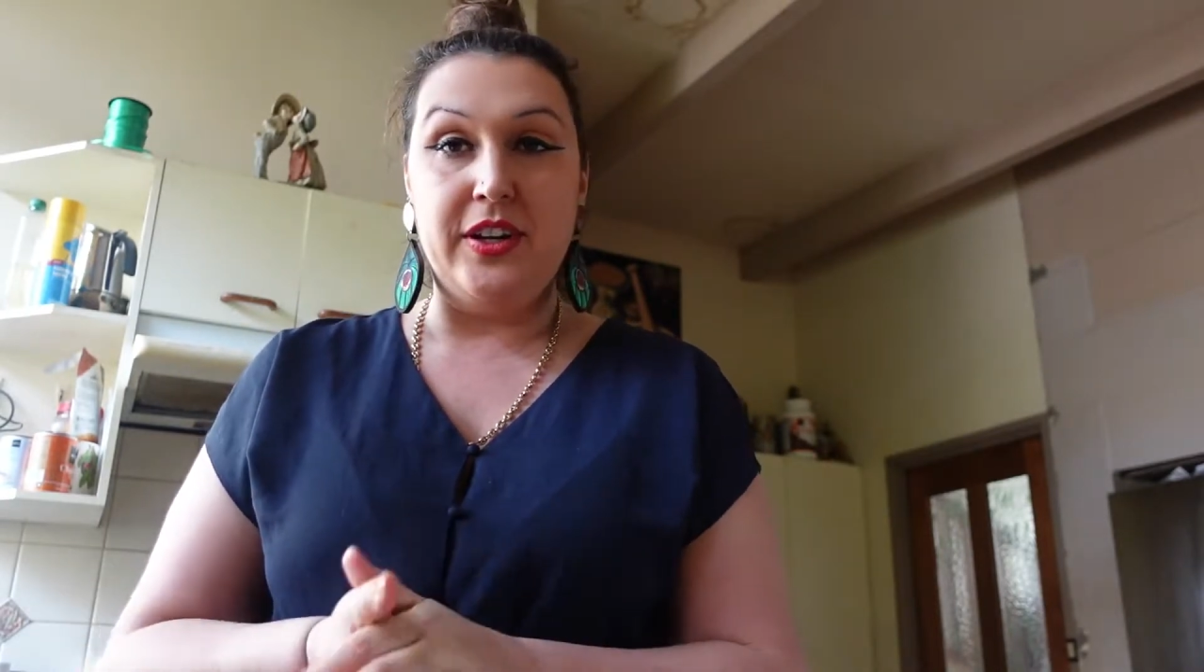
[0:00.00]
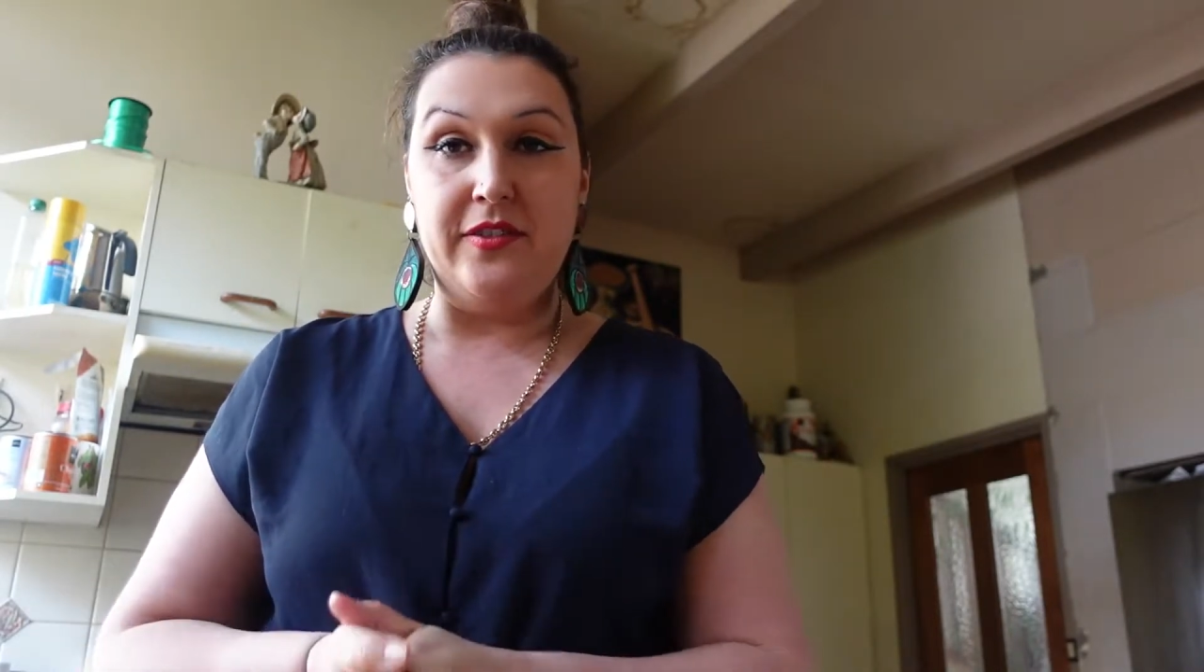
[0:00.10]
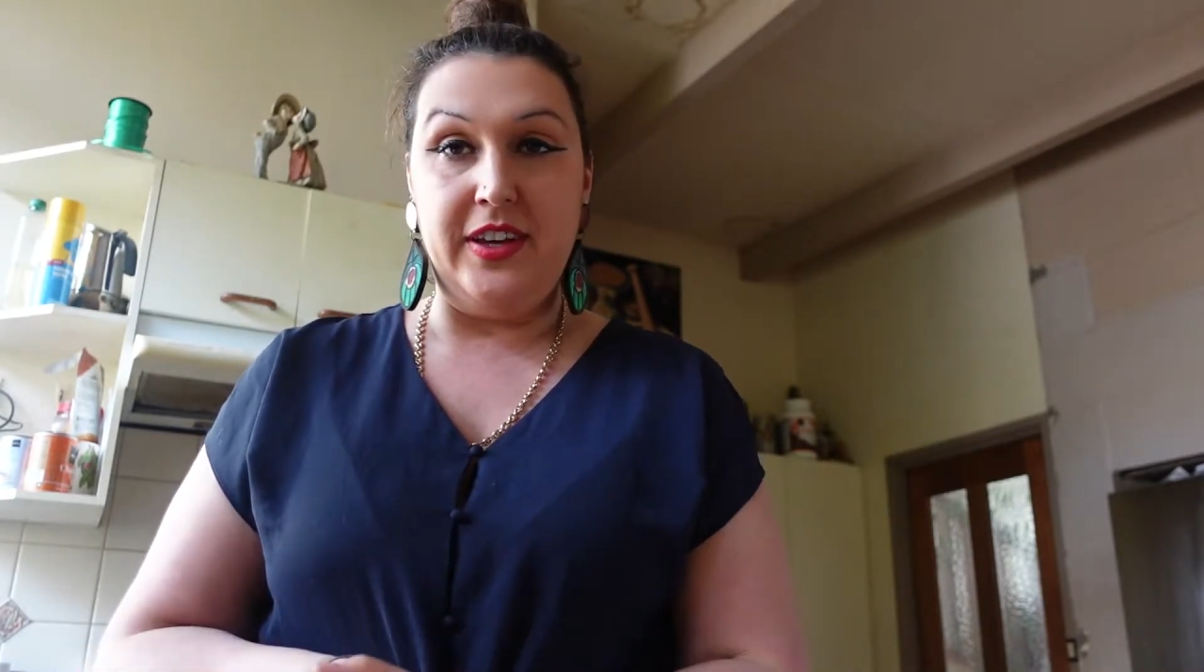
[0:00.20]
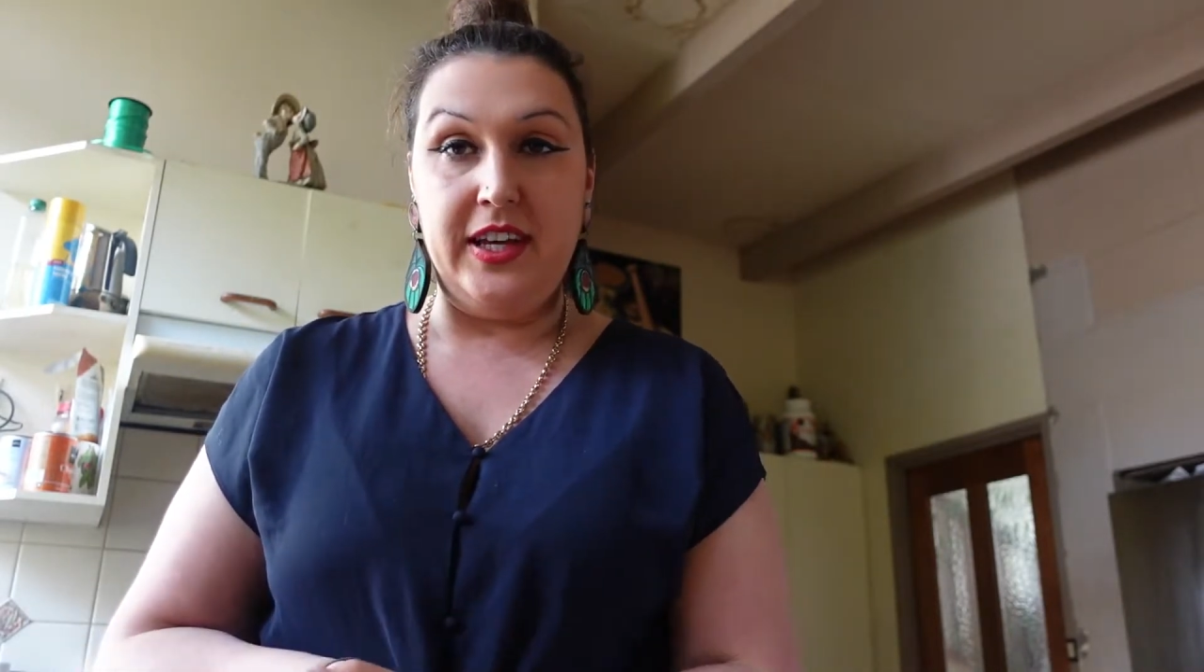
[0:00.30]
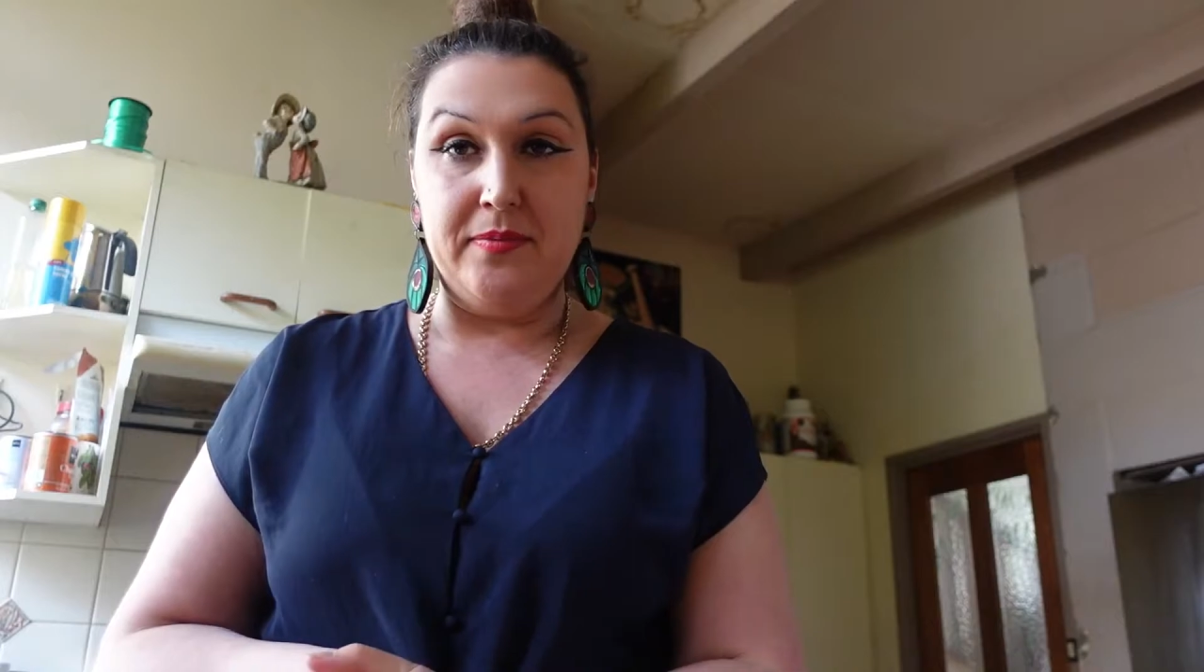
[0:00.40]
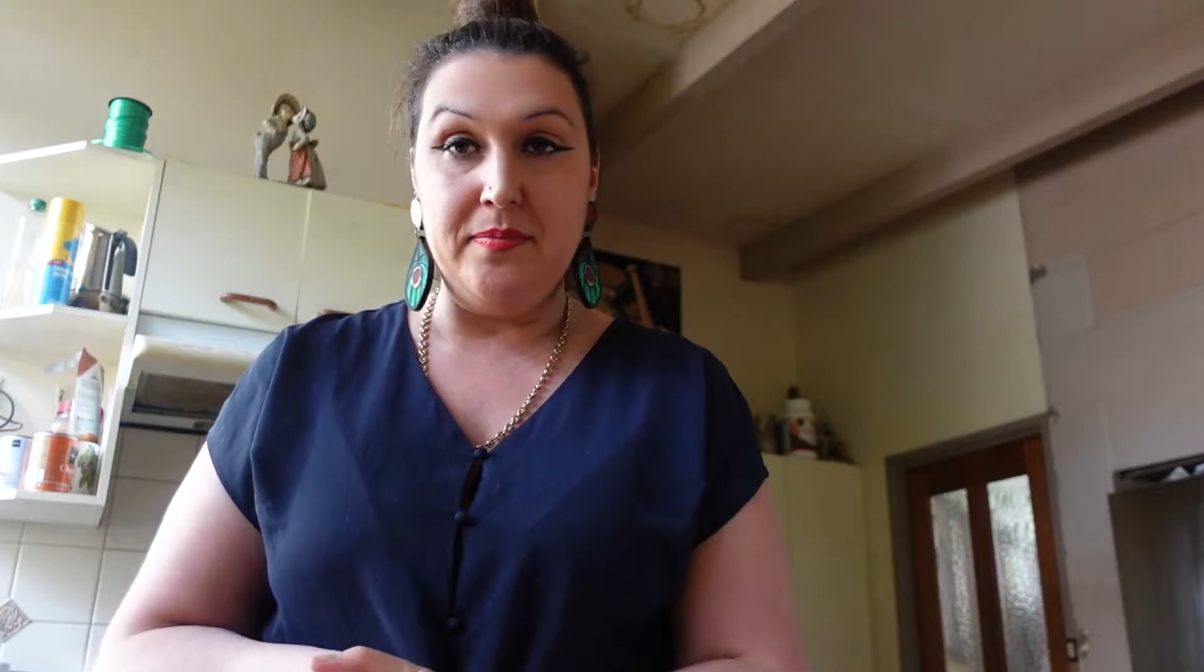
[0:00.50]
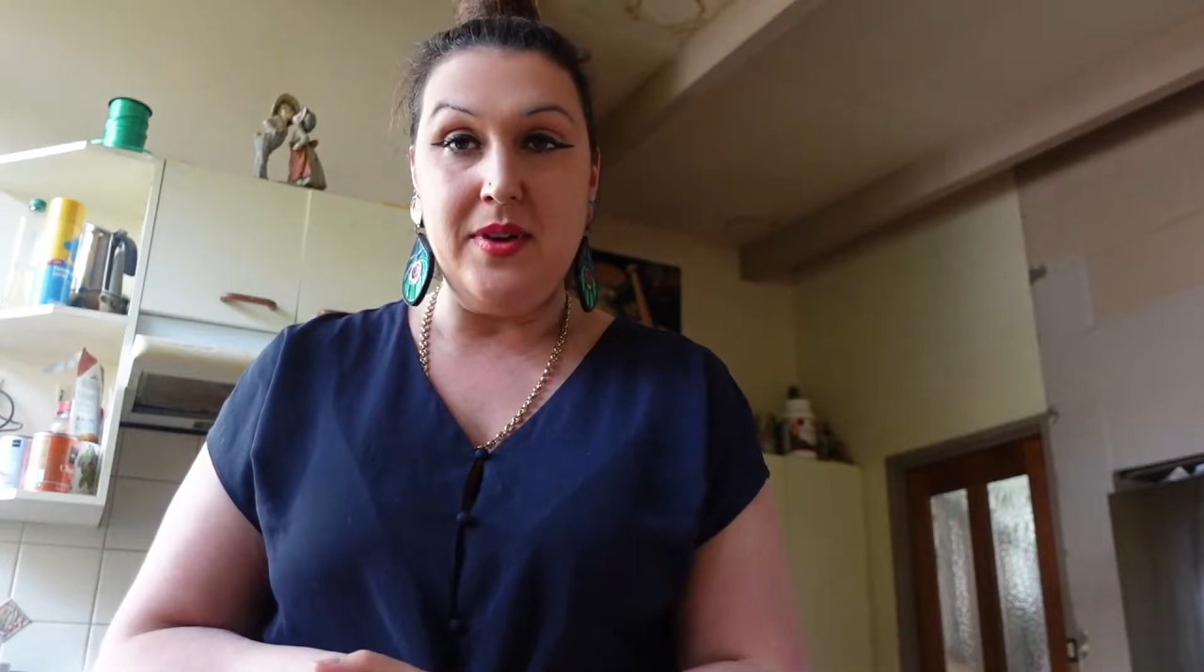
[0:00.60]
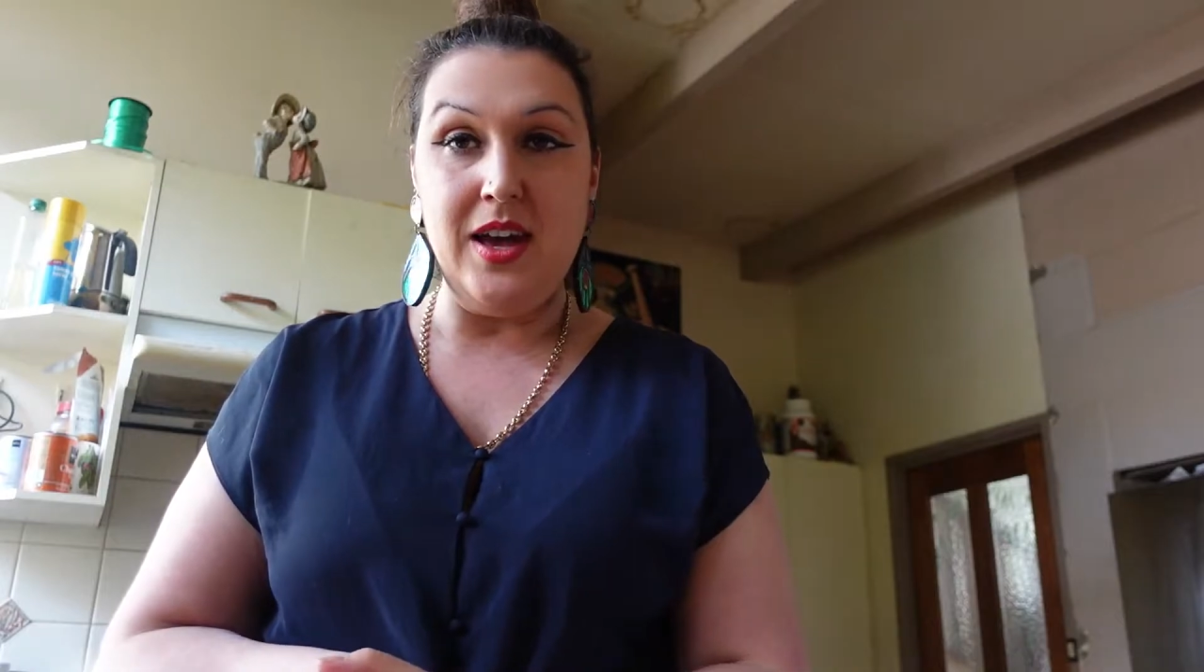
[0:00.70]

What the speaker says: of him